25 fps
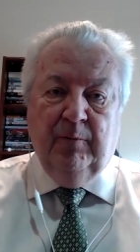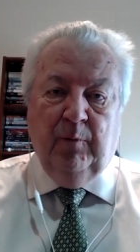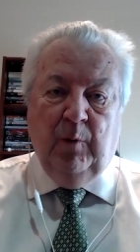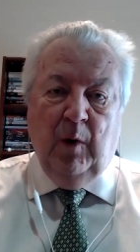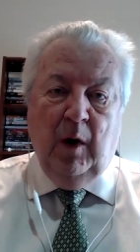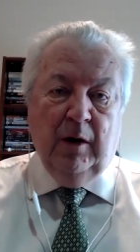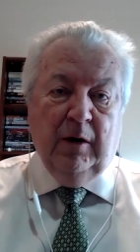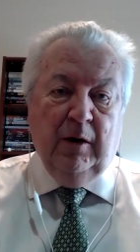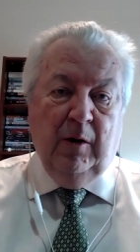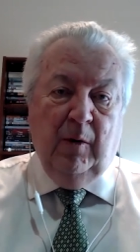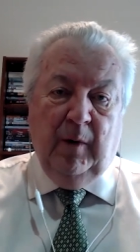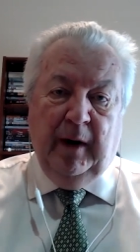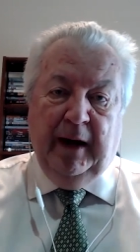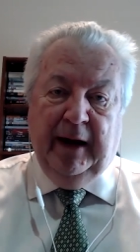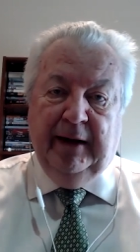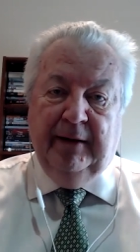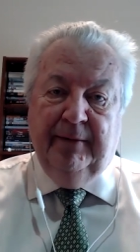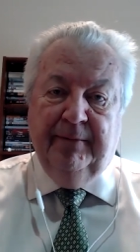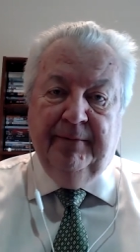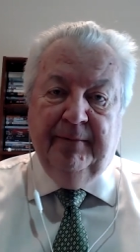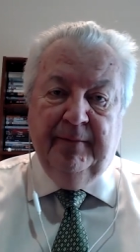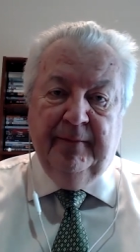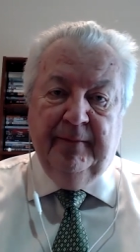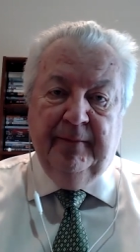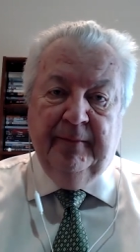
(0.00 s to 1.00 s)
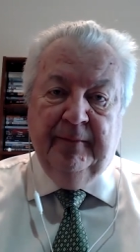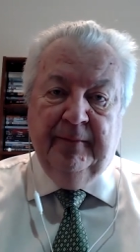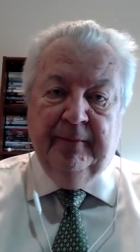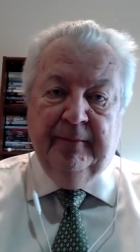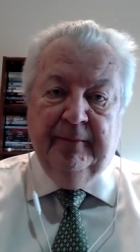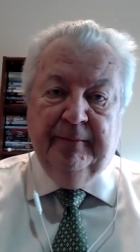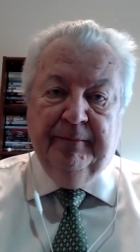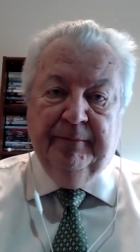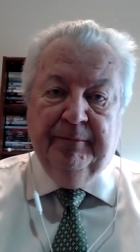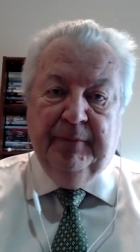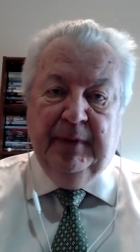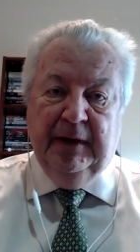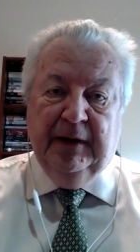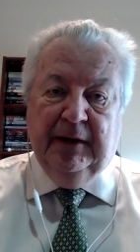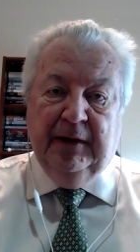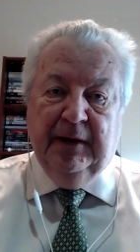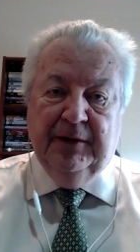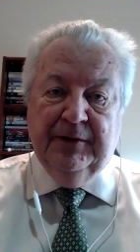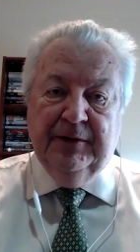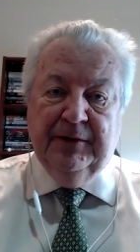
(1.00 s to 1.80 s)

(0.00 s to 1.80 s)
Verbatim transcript: walk away, because